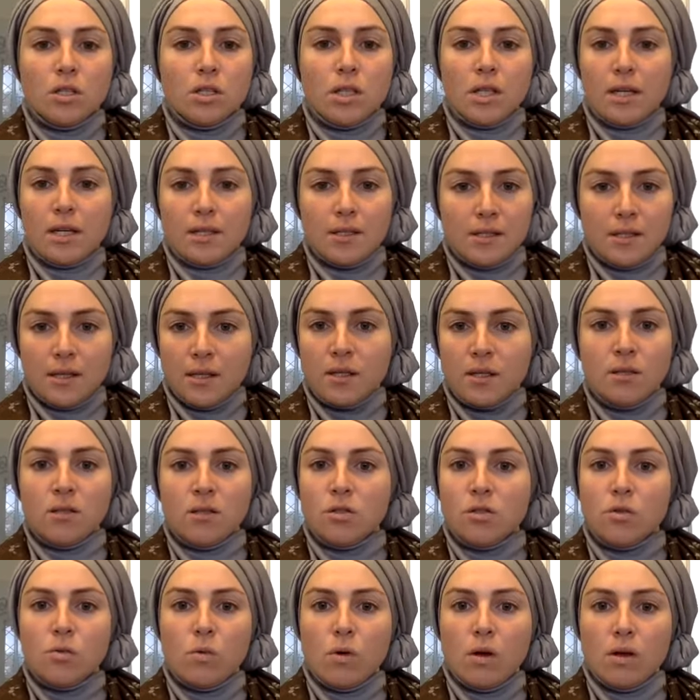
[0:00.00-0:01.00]
that is innate
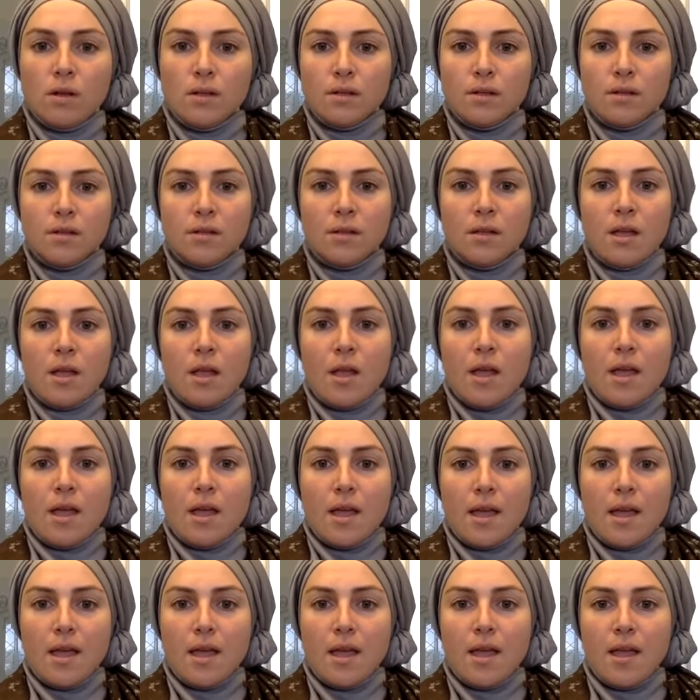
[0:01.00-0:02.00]
to us,
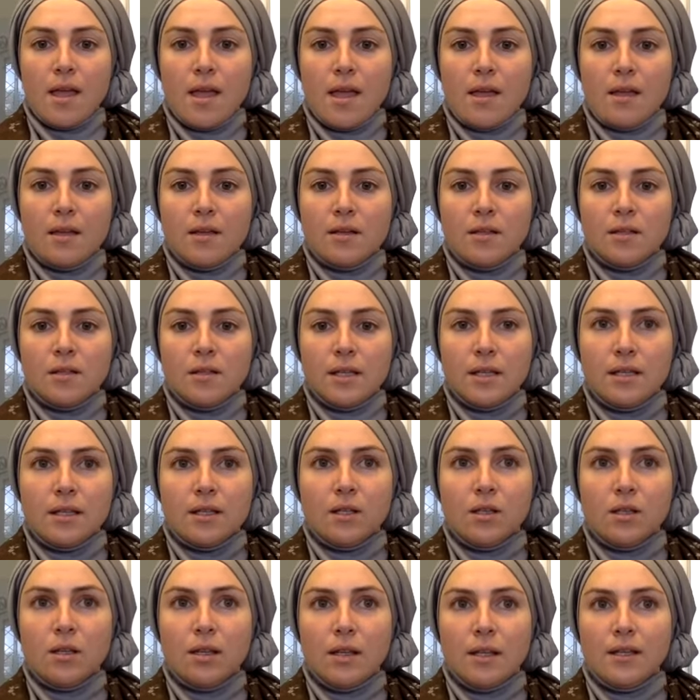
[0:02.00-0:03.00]
and
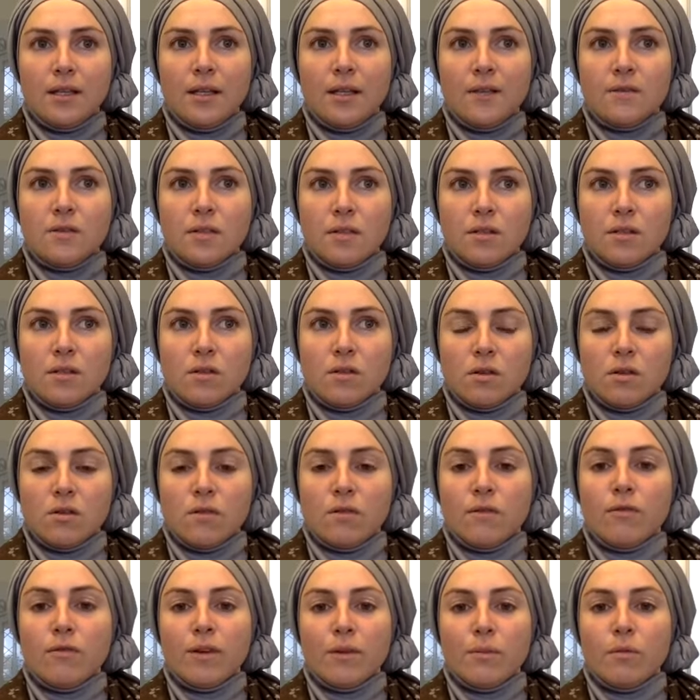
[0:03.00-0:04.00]
it it gives us a
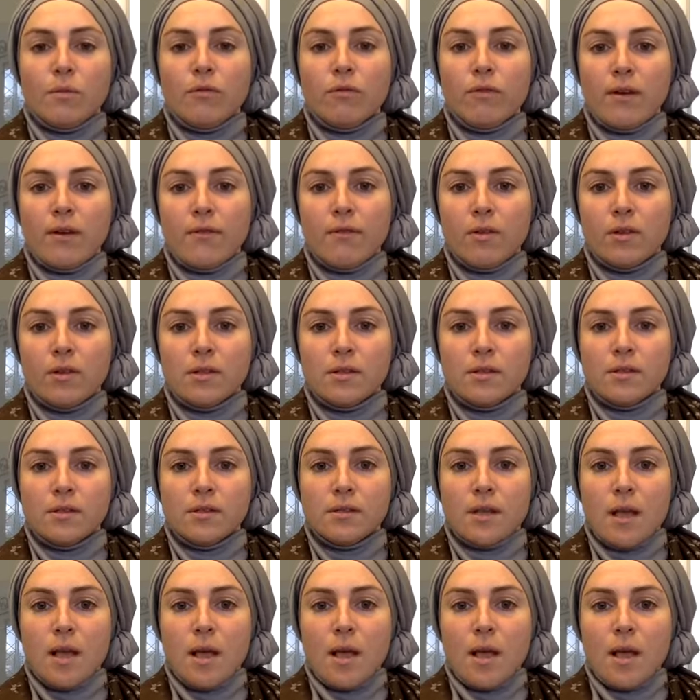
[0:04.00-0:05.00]
certain frame of
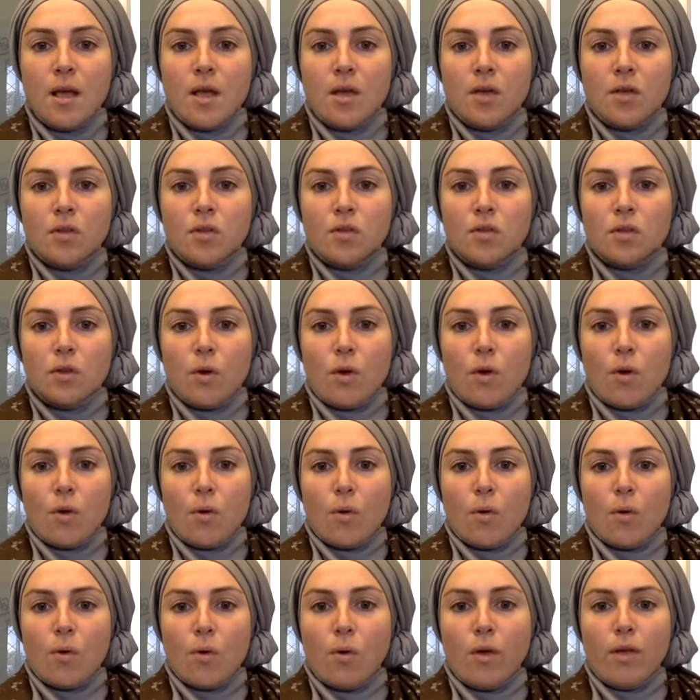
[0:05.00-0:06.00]
reference.
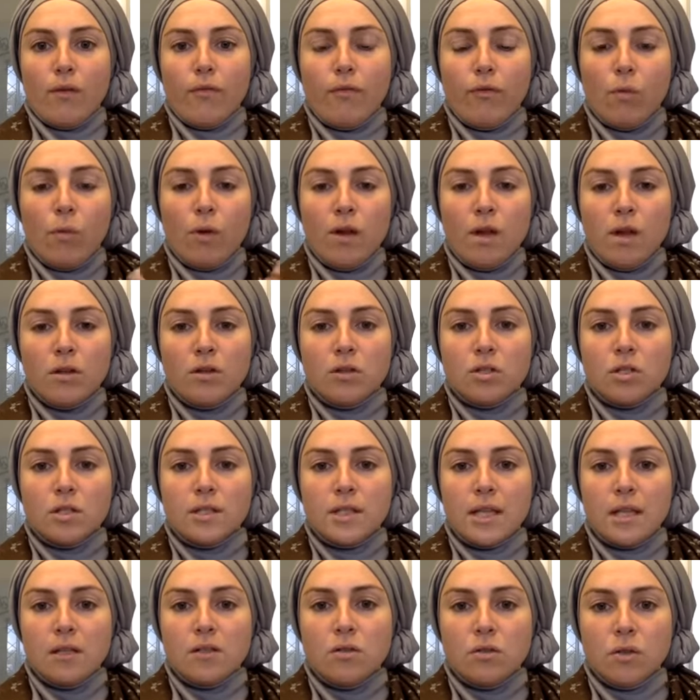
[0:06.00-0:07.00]
So, if you want to
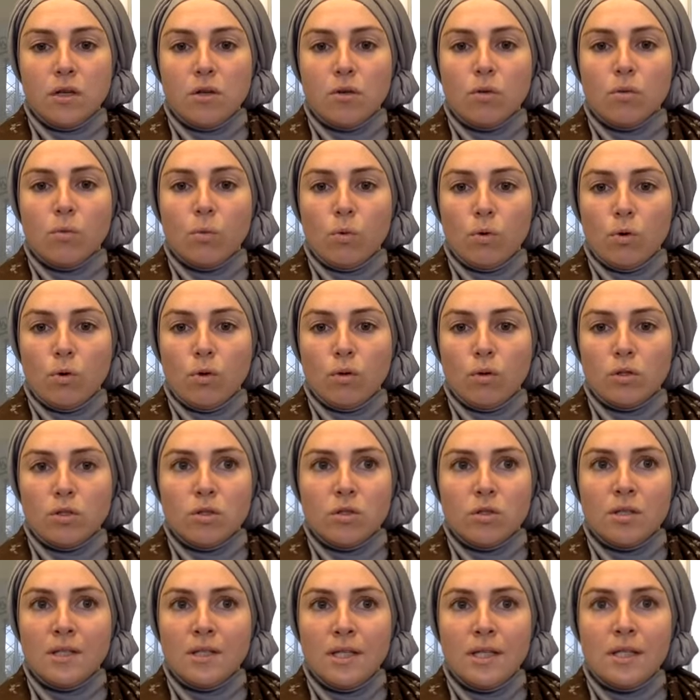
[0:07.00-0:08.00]
understand your inner world,
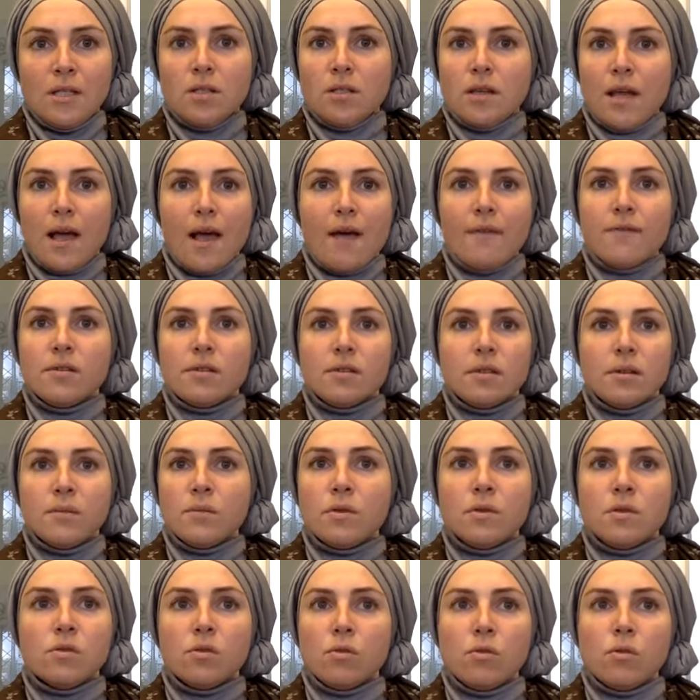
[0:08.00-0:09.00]
you need to have some
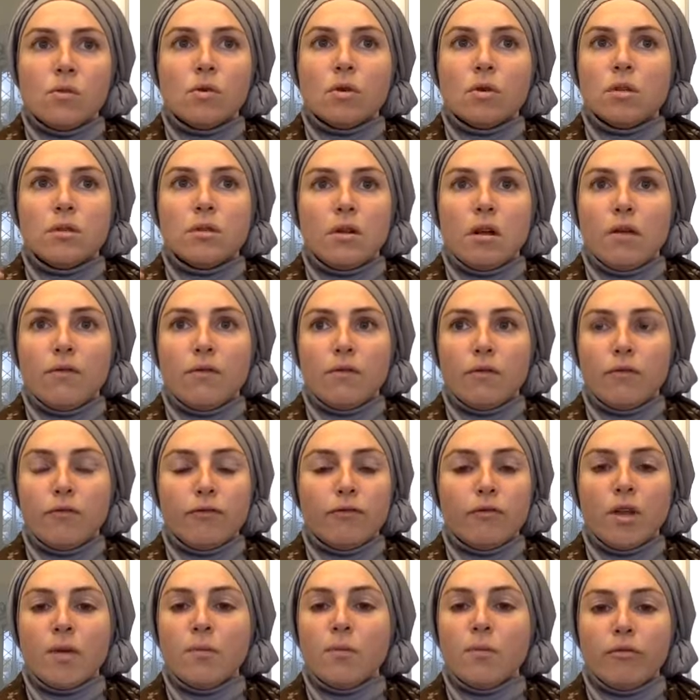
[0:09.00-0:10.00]
sort of a
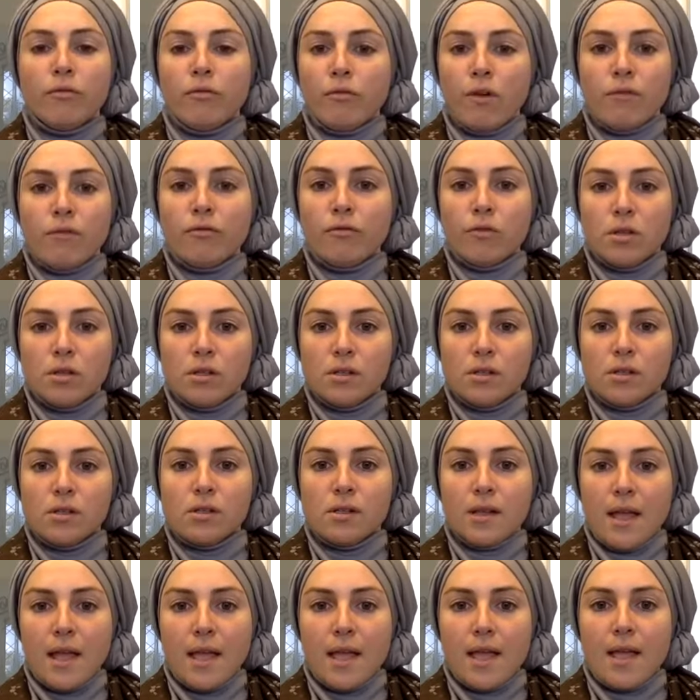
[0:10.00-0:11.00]
frame of
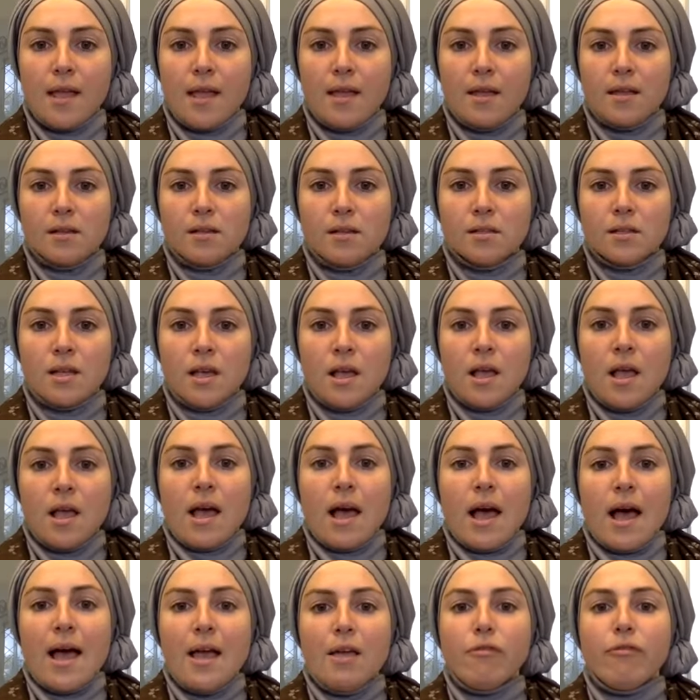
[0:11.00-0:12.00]
reference. And
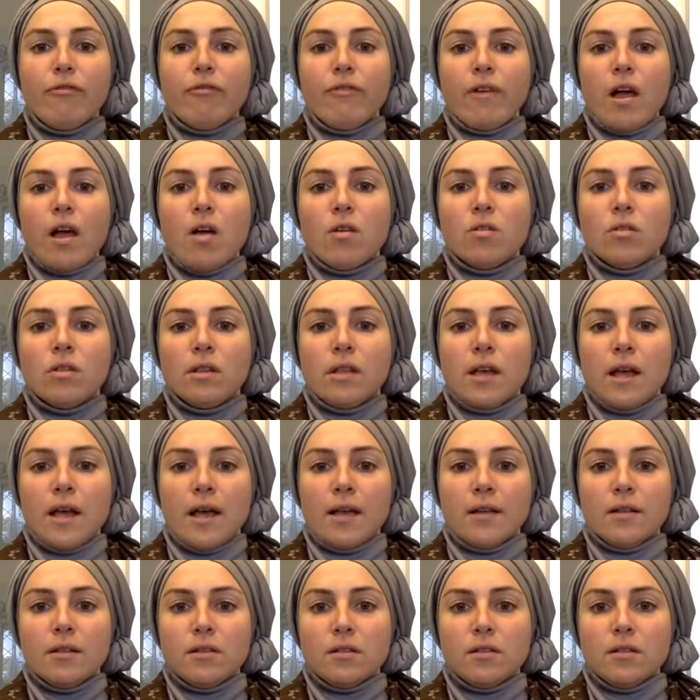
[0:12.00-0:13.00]
I found that